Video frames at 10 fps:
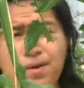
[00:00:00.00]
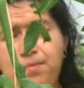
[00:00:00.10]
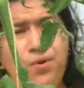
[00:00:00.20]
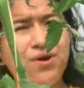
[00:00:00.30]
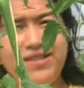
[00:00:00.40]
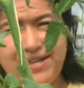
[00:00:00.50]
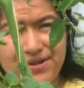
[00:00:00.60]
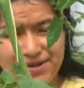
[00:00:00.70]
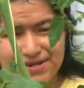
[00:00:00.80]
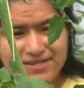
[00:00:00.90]
more
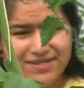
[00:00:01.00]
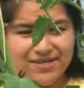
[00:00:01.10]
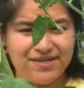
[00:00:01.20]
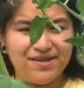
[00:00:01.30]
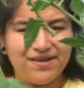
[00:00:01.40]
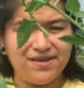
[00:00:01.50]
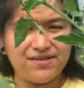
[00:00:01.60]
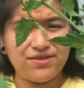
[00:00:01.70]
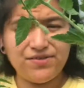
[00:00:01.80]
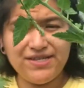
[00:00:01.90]
leaders.
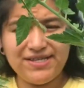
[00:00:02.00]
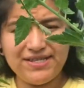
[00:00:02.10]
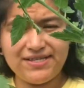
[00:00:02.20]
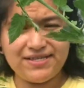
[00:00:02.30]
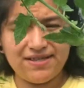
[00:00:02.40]
So this is